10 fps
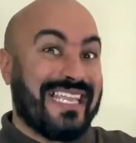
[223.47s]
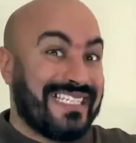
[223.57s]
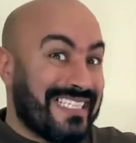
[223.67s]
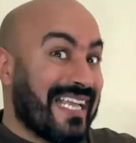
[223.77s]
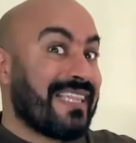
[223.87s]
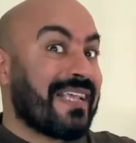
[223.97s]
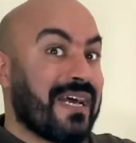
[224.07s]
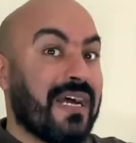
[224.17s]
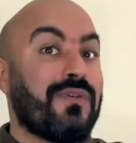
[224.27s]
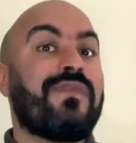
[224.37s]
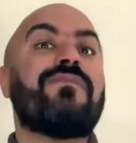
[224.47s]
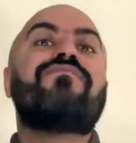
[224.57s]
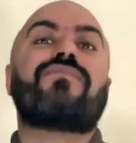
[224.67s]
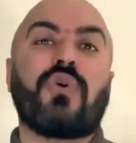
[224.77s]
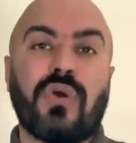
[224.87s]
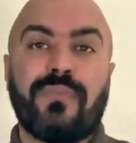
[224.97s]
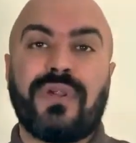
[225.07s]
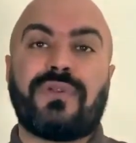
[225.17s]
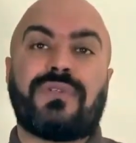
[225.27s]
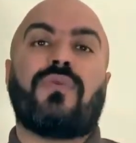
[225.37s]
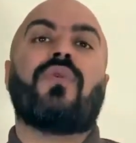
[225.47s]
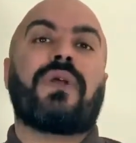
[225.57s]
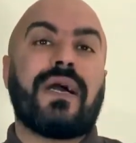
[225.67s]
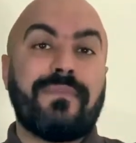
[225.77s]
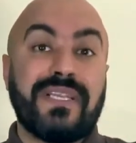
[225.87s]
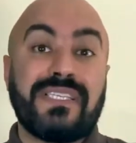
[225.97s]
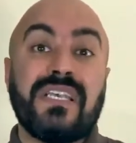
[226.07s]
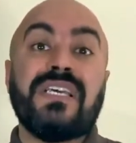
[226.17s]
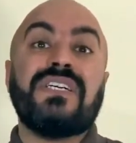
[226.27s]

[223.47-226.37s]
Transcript: in that kind of corporates or companies